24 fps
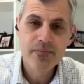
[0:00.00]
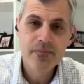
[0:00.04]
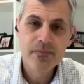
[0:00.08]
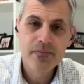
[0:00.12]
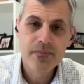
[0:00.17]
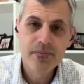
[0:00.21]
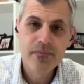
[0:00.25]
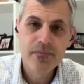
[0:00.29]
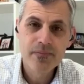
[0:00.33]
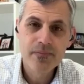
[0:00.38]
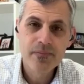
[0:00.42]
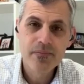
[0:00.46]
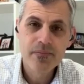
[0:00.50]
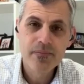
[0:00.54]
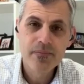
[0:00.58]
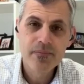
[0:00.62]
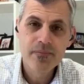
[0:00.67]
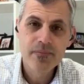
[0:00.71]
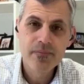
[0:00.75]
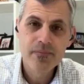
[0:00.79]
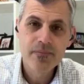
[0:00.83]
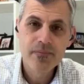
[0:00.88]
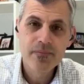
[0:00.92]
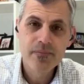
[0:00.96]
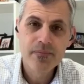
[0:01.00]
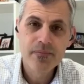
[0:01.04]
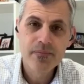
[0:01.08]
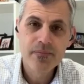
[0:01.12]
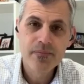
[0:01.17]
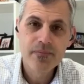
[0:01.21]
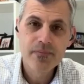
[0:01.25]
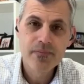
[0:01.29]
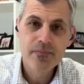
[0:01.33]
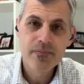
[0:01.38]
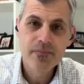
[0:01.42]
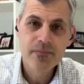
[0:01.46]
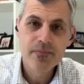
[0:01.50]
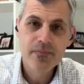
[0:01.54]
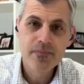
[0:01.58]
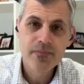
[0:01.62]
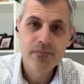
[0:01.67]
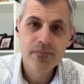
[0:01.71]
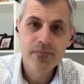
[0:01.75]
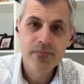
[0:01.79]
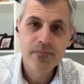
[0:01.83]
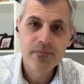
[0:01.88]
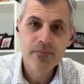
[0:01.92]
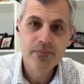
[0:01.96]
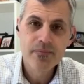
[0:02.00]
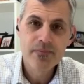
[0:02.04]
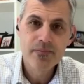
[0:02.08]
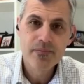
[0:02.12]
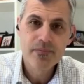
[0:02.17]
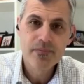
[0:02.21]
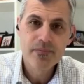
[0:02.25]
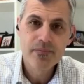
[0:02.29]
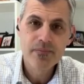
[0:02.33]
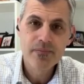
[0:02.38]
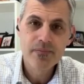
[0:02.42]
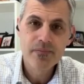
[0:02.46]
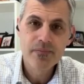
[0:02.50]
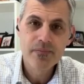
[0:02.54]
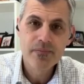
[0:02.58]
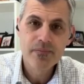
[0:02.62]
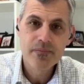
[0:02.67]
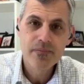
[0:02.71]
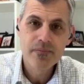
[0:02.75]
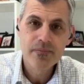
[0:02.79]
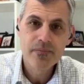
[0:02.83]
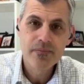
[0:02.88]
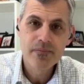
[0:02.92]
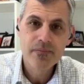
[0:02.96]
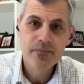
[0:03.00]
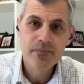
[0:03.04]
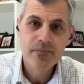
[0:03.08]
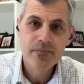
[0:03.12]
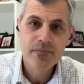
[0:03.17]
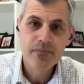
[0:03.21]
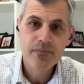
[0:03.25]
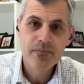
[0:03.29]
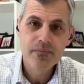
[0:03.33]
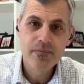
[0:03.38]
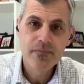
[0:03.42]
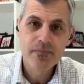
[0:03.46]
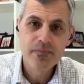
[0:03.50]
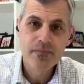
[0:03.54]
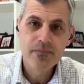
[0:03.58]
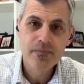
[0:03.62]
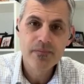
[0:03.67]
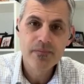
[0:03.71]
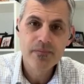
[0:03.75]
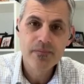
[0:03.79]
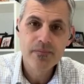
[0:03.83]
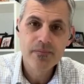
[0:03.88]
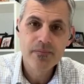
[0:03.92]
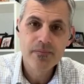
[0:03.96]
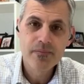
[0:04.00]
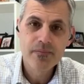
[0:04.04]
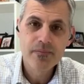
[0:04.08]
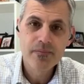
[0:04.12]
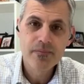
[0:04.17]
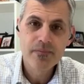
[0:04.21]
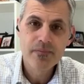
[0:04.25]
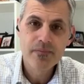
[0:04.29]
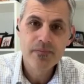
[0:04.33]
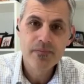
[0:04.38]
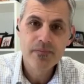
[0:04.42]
No words are spoken by the person on screen.